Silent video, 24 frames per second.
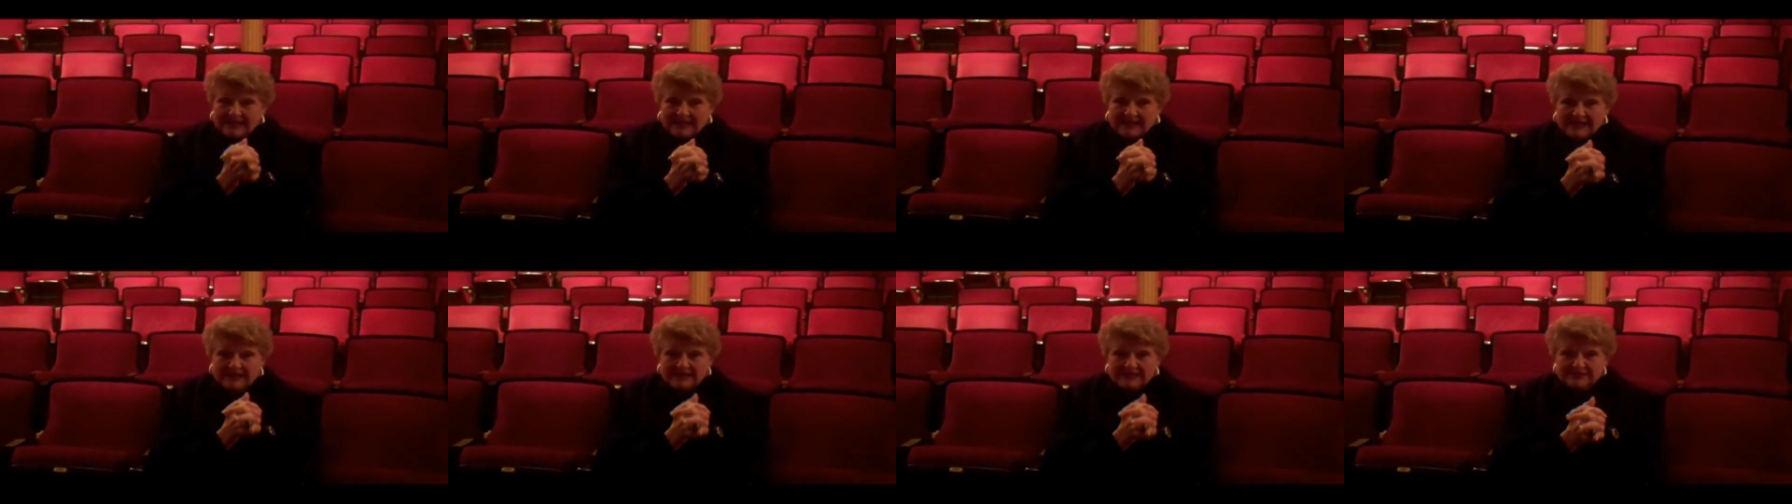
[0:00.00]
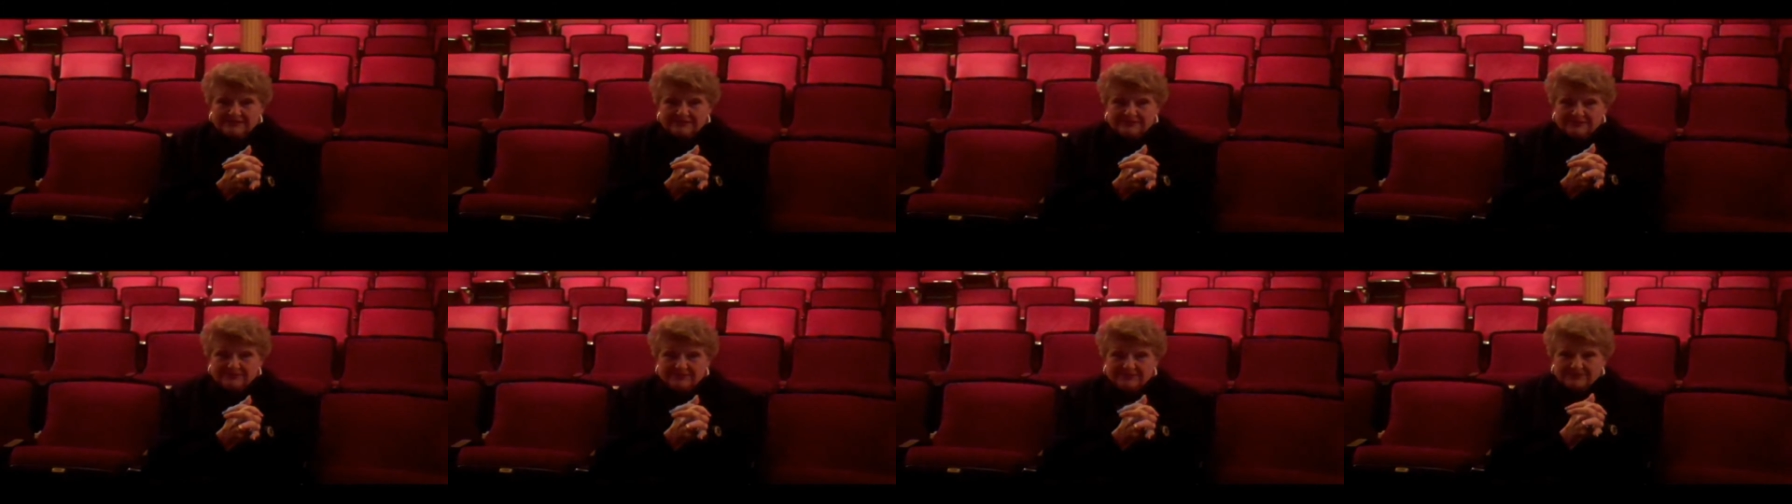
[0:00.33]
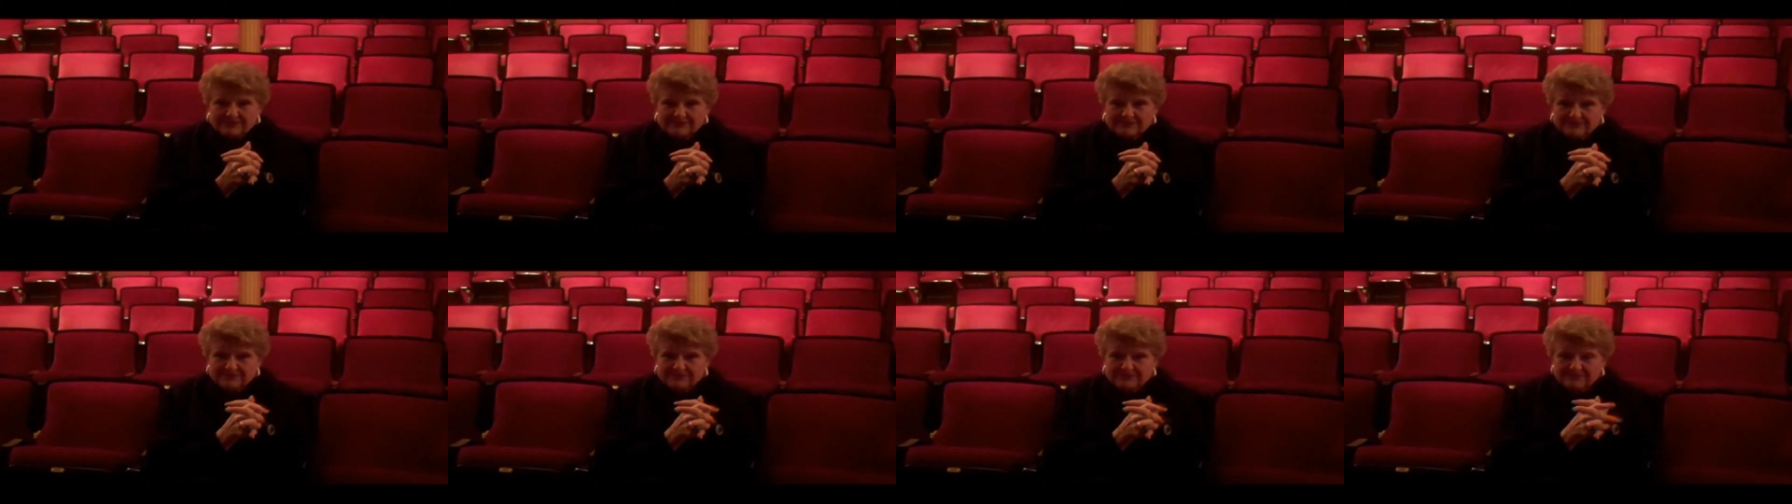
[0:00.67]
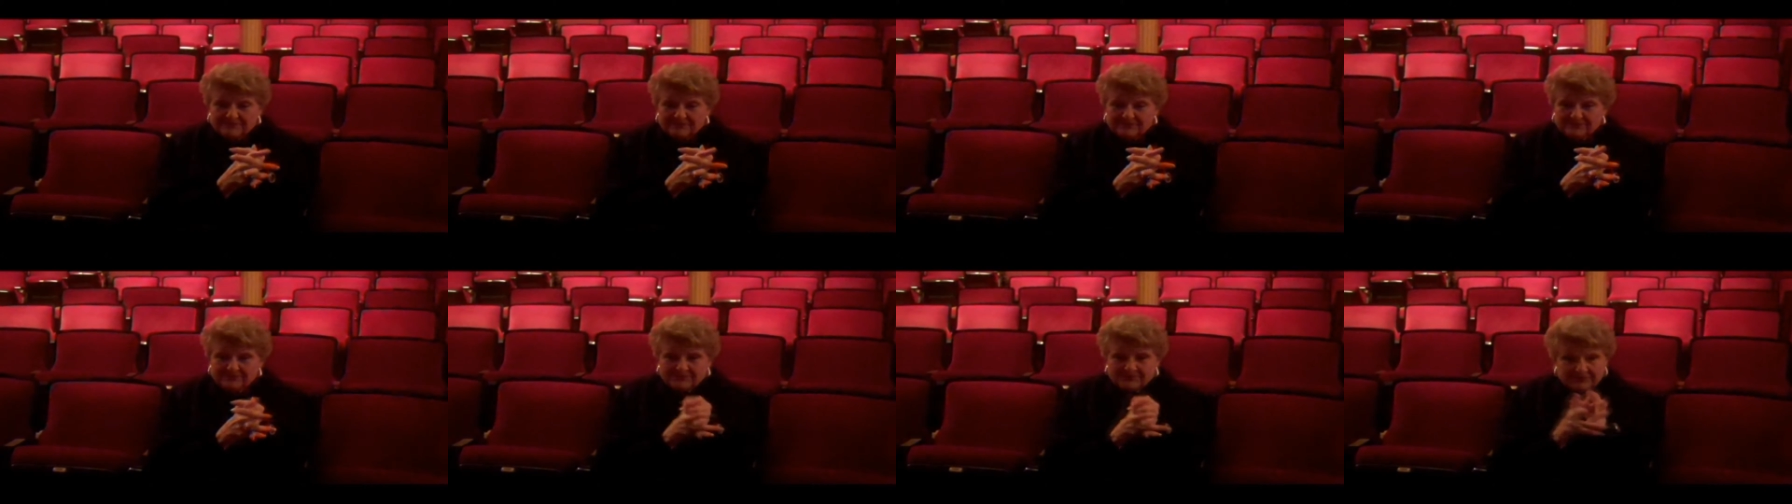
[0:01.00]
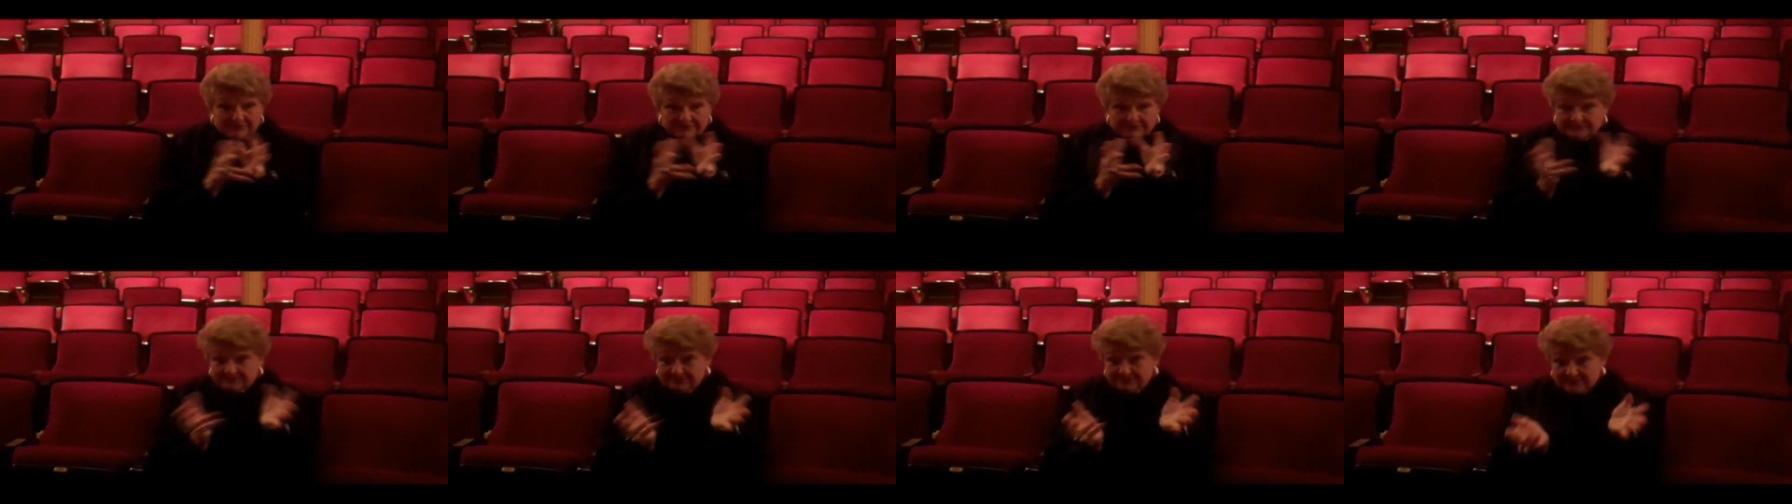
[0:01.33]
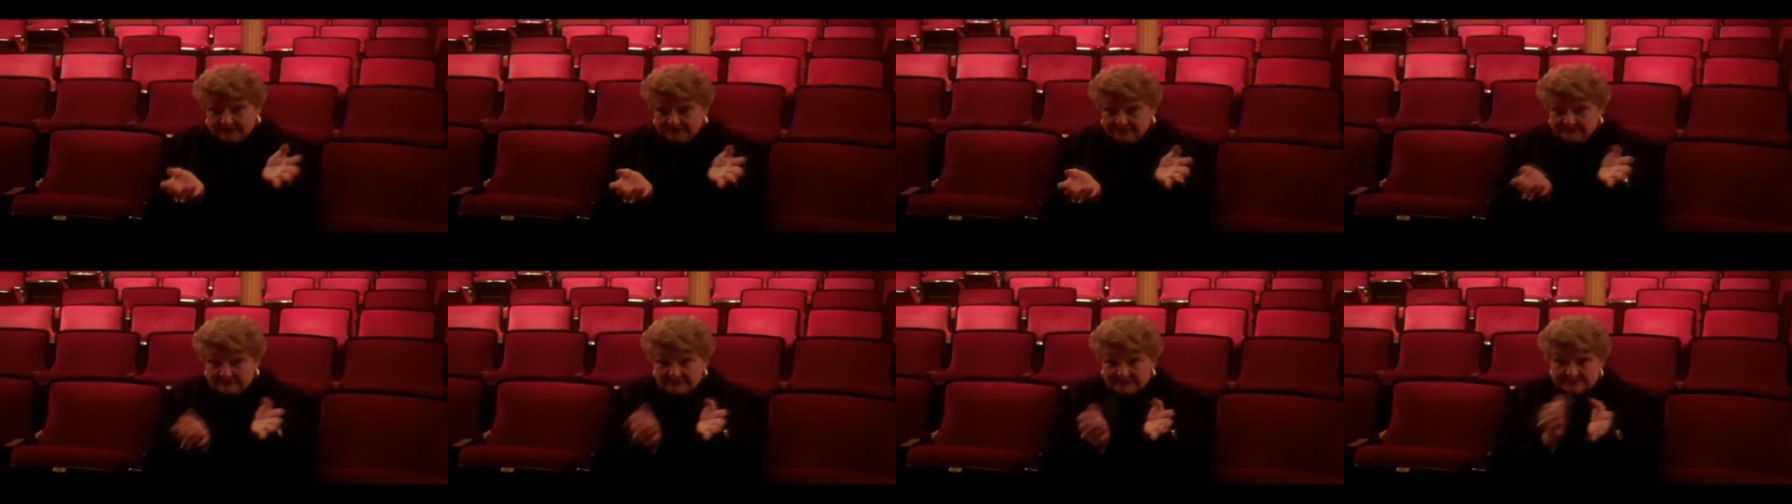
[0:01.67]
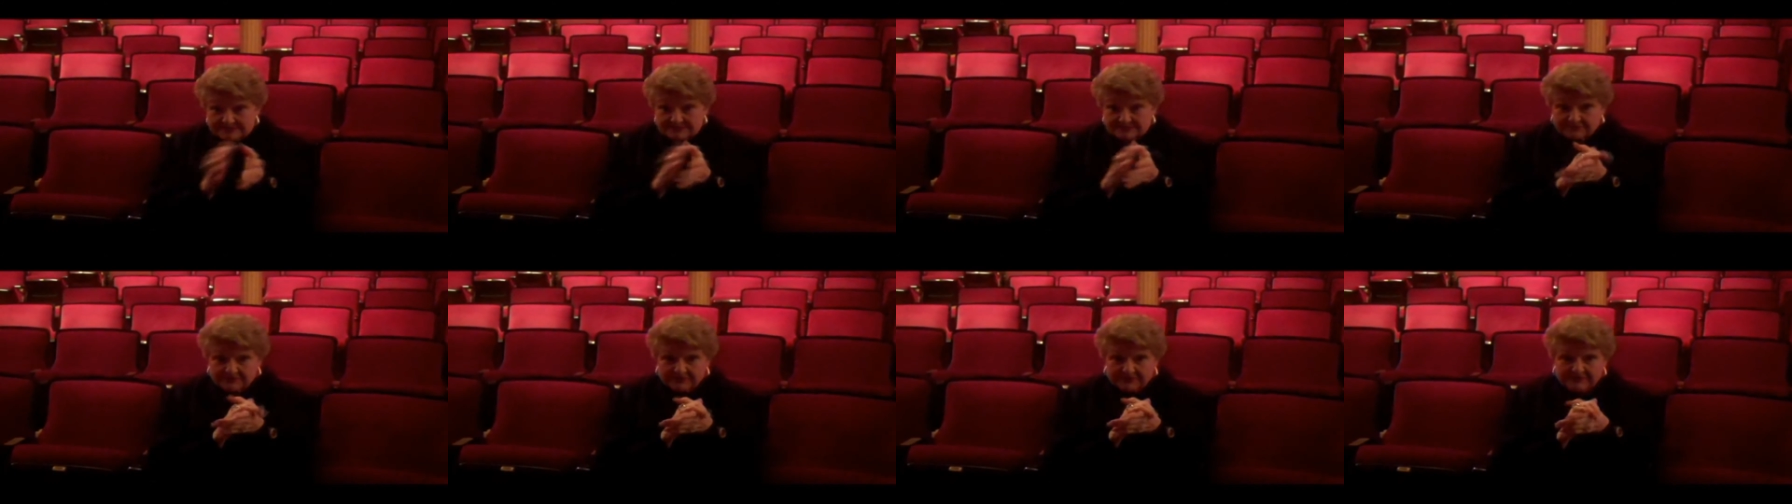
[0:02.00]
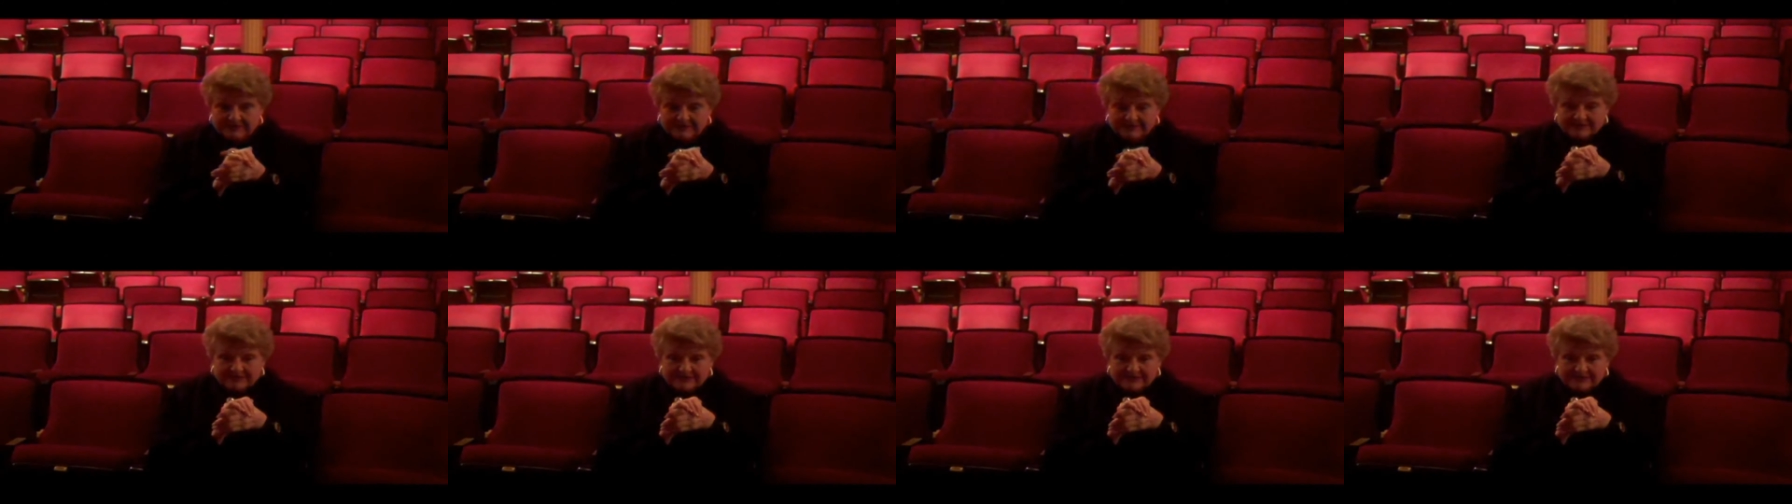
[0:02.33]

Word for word: and uh, work five nights a week.